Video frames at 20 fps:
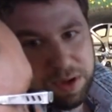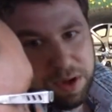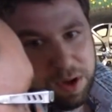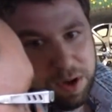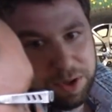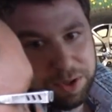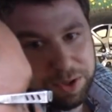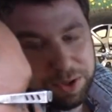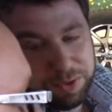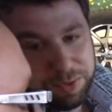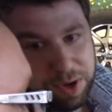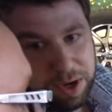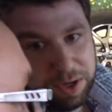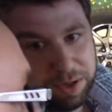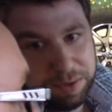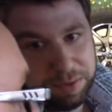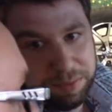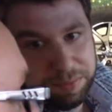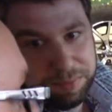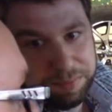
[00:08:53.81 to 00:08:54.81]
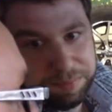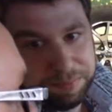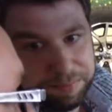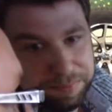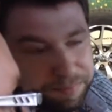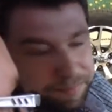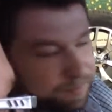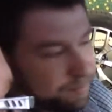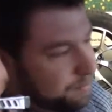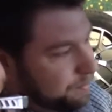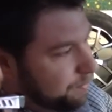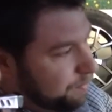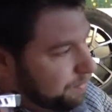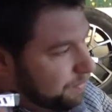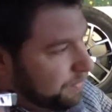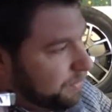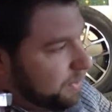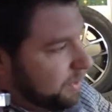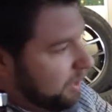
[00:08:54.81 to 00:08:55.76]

on your truck. Oh, it automatically populates it.